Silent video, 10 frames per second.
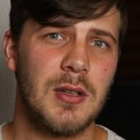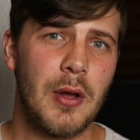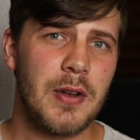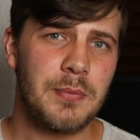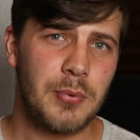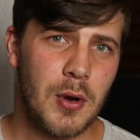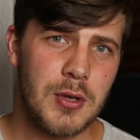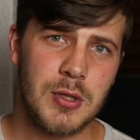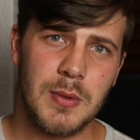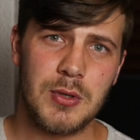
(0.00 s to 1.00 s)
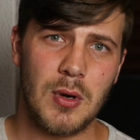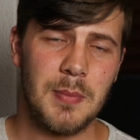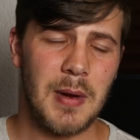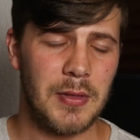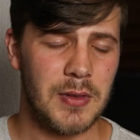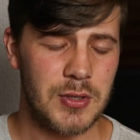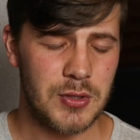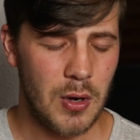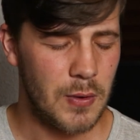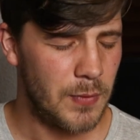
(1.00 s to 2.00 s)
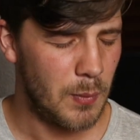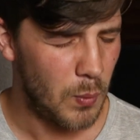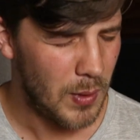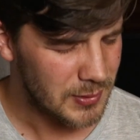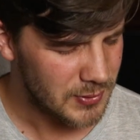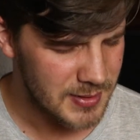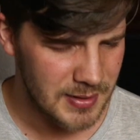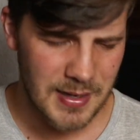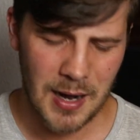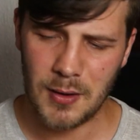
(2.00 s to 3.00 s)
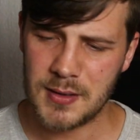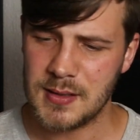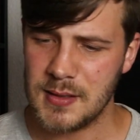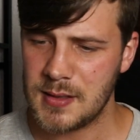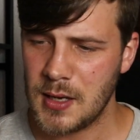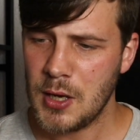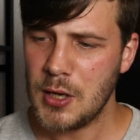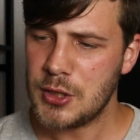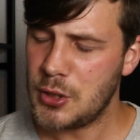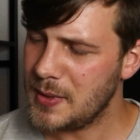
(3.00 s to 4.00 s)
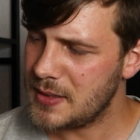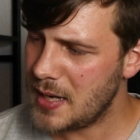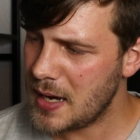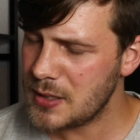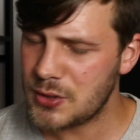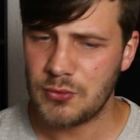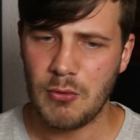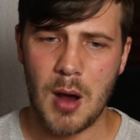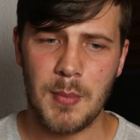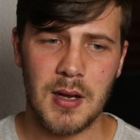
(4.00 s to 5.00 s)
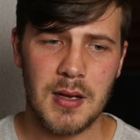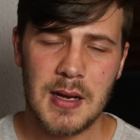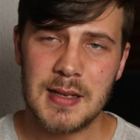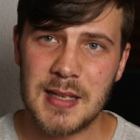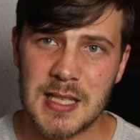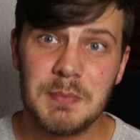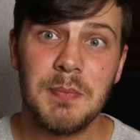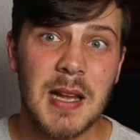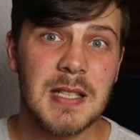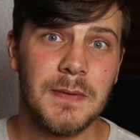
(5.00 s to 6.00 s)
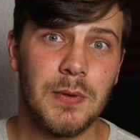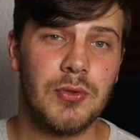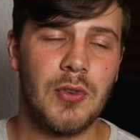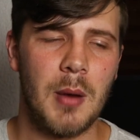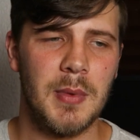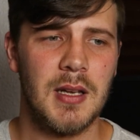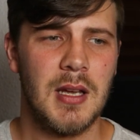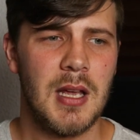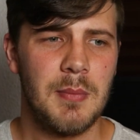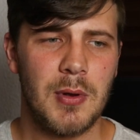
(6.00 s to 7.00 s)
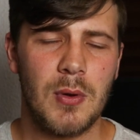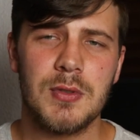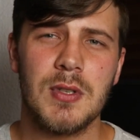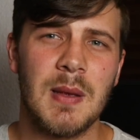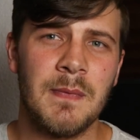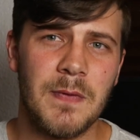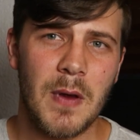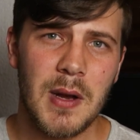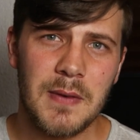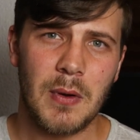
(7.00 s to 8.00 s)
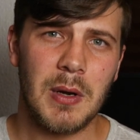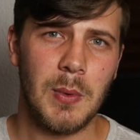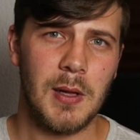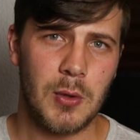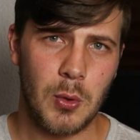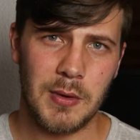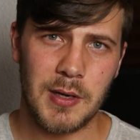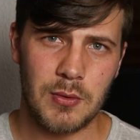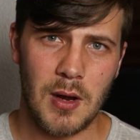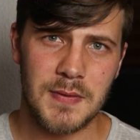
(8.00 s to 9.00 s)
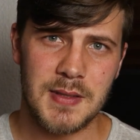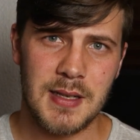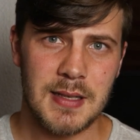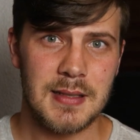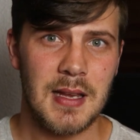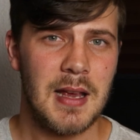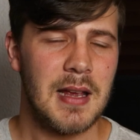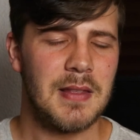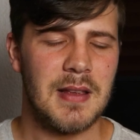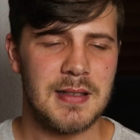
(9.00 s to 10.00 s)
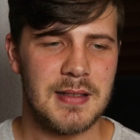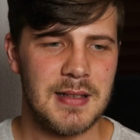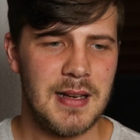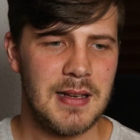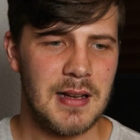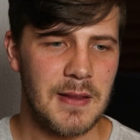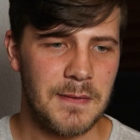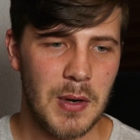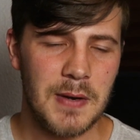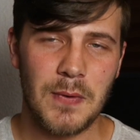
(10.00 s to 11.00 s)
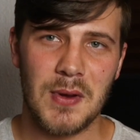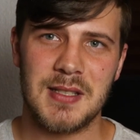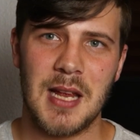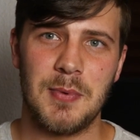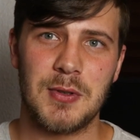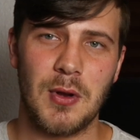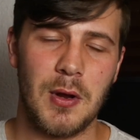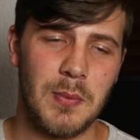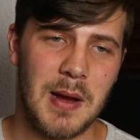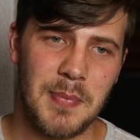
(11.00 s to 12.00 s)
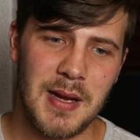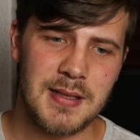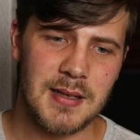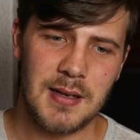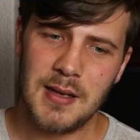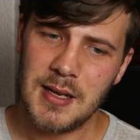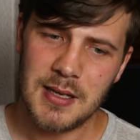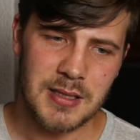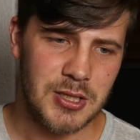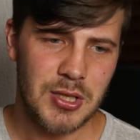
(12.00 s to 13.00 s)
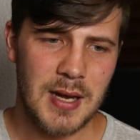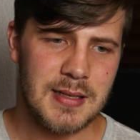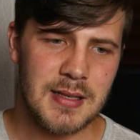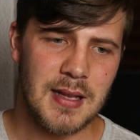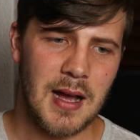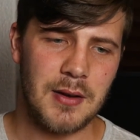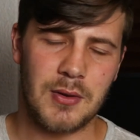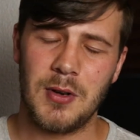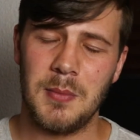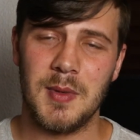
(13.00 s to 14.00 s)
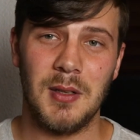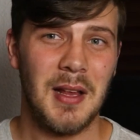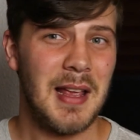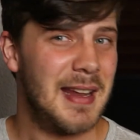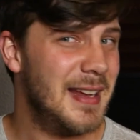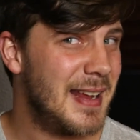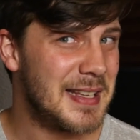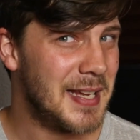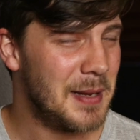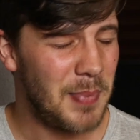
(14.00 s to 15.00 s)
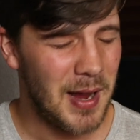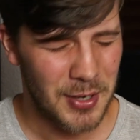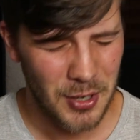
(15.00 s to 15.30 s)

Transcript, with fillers: a lot of pros to enjoy about this show, from well-written characters to intense drama, suspenseful drama, but also some very, very well choreographed scenes. There's a scene in the very first episode where Peter is chasing down a criminal. He gets hit by a